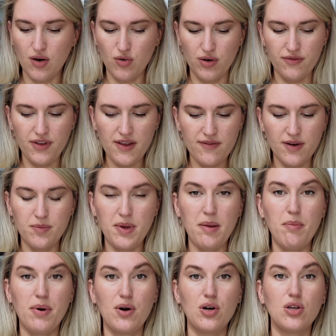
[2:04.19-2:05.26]
our wafer
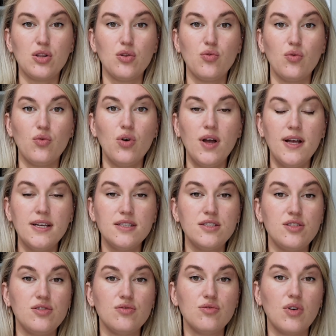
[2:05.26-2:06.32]
paper glue
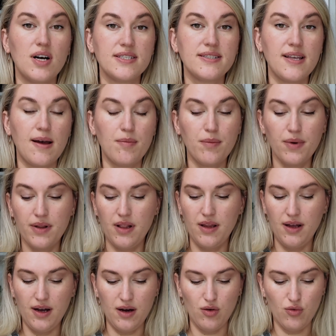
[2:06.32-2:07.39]
to
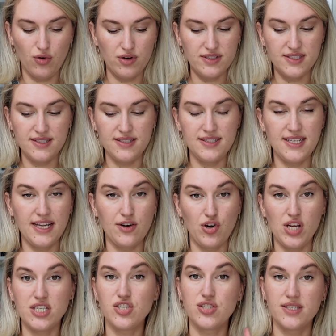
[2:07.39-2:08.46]
assemble our
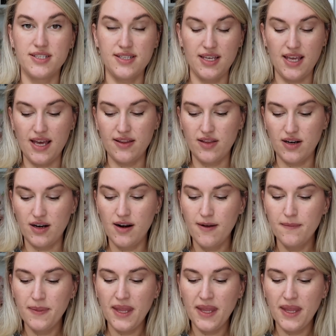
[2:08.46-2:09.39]
decorations together.